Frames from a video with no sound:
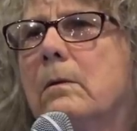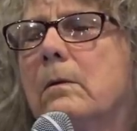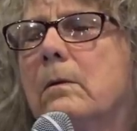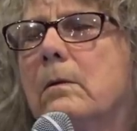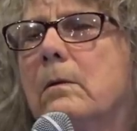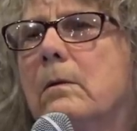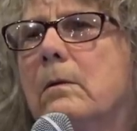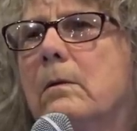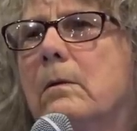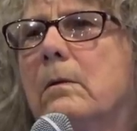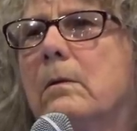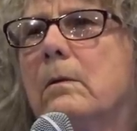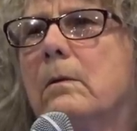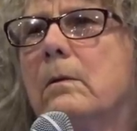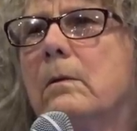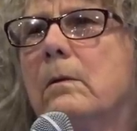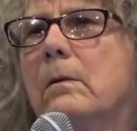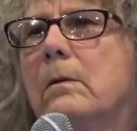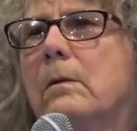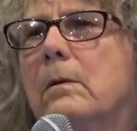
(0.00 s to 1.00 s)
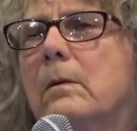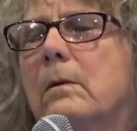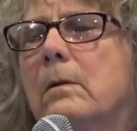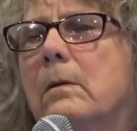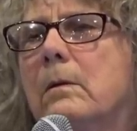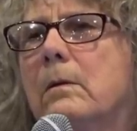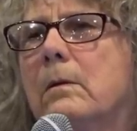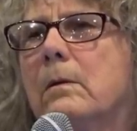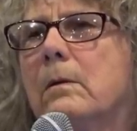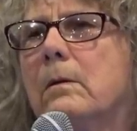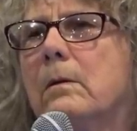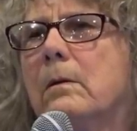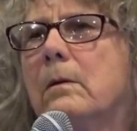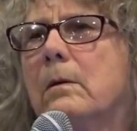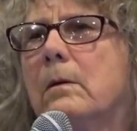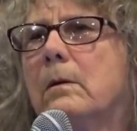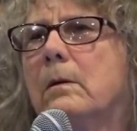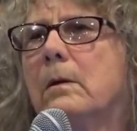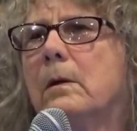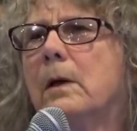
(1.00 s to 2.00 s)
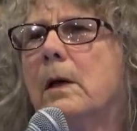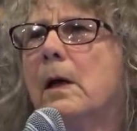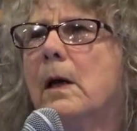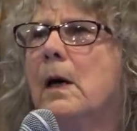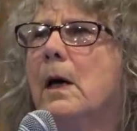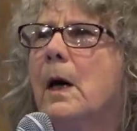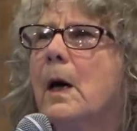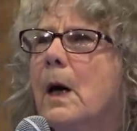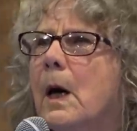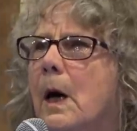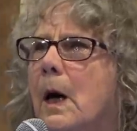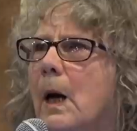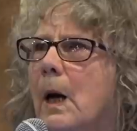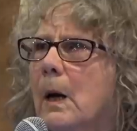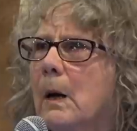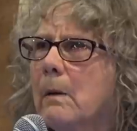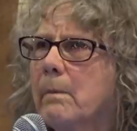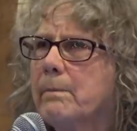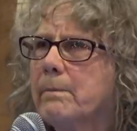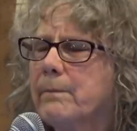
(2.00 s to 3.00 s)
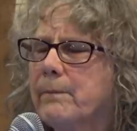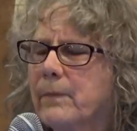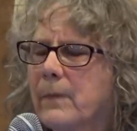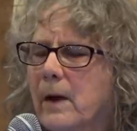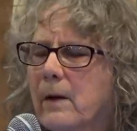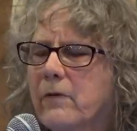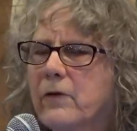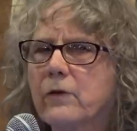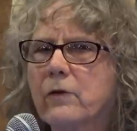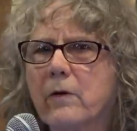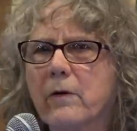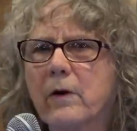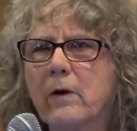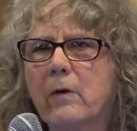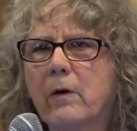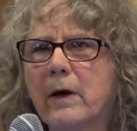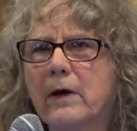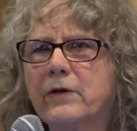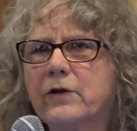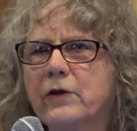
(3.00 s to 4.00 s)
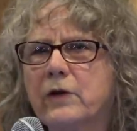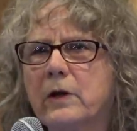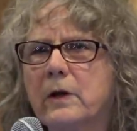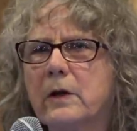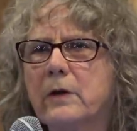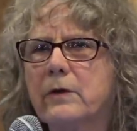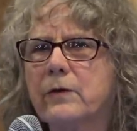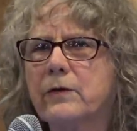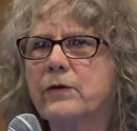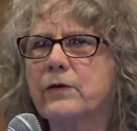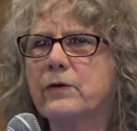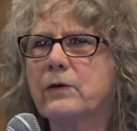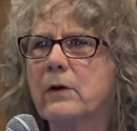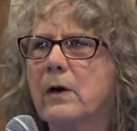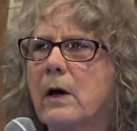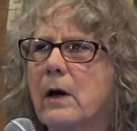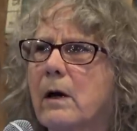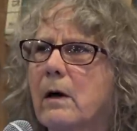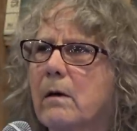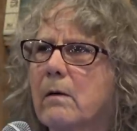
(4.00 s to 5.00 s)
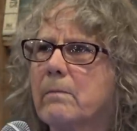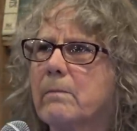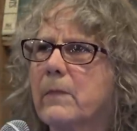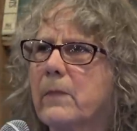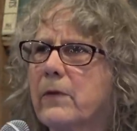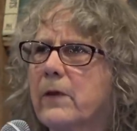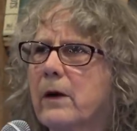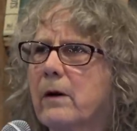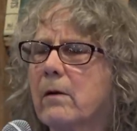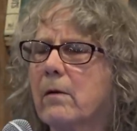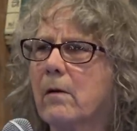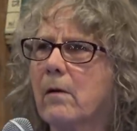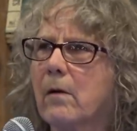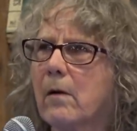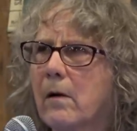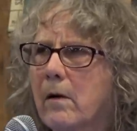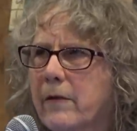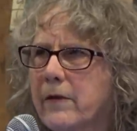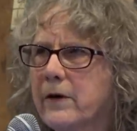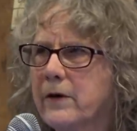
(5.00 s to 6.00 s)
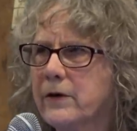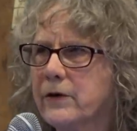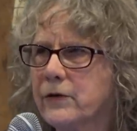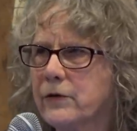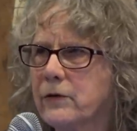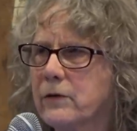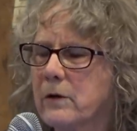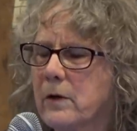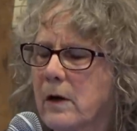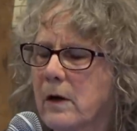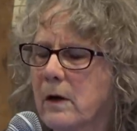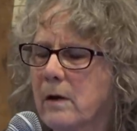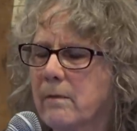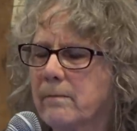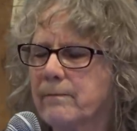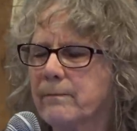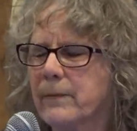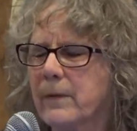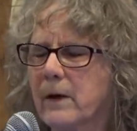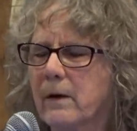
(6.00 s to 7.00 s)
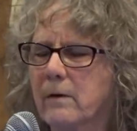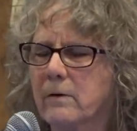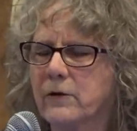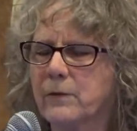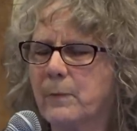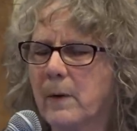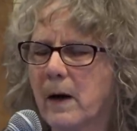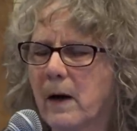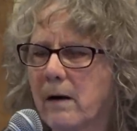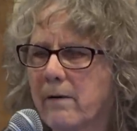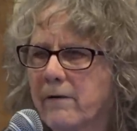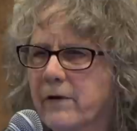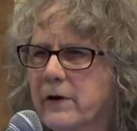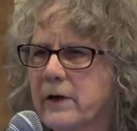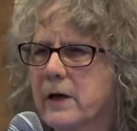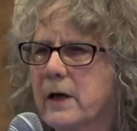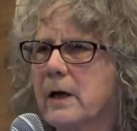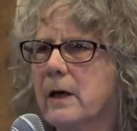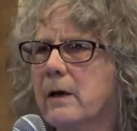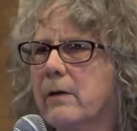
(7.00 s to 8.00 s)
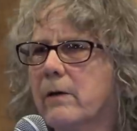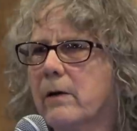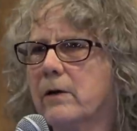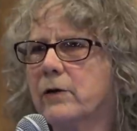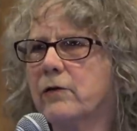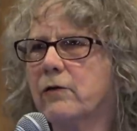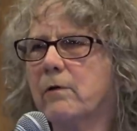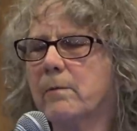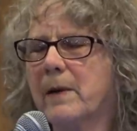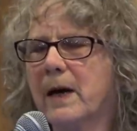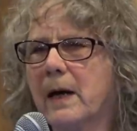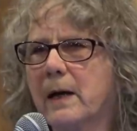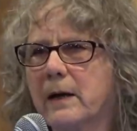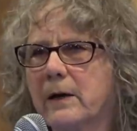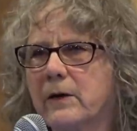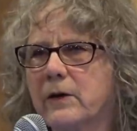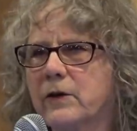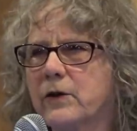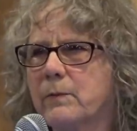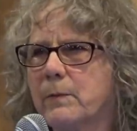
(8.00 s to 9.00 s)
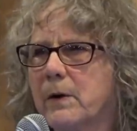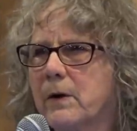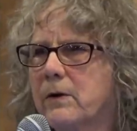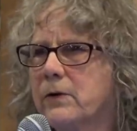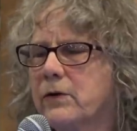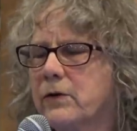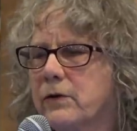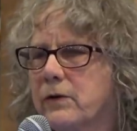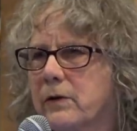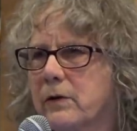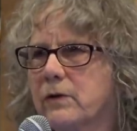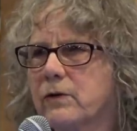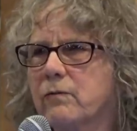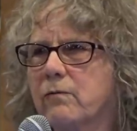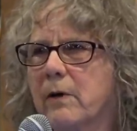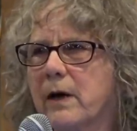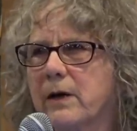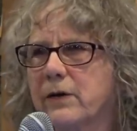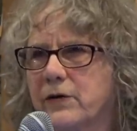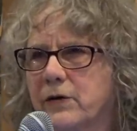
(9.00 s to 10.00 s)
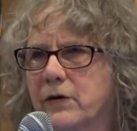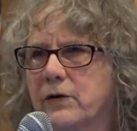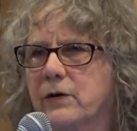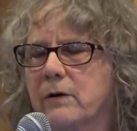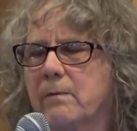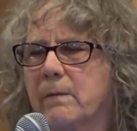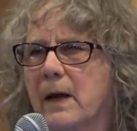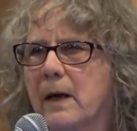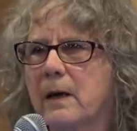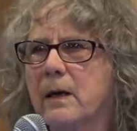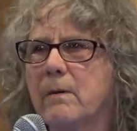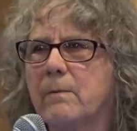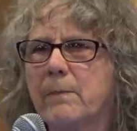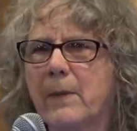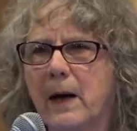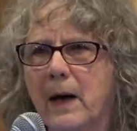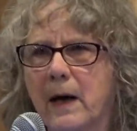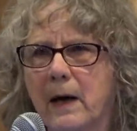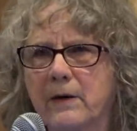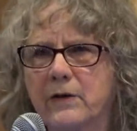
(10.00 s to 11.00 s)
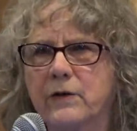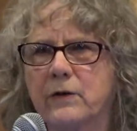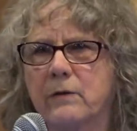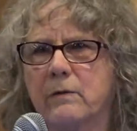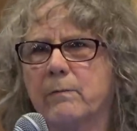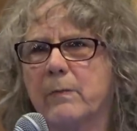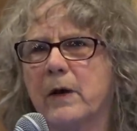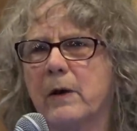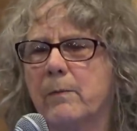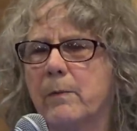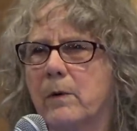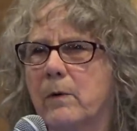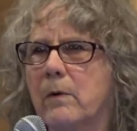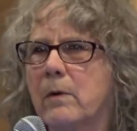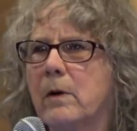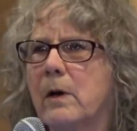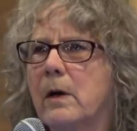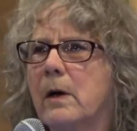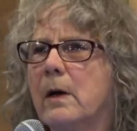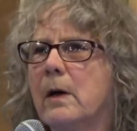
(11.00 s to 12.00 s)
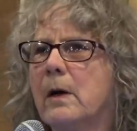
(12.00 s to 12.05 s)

sort of touch on any of those questions. Um, so the question is, um, there are all these, um, there's poverty, there are traumatic experiences, there's racism that impacts people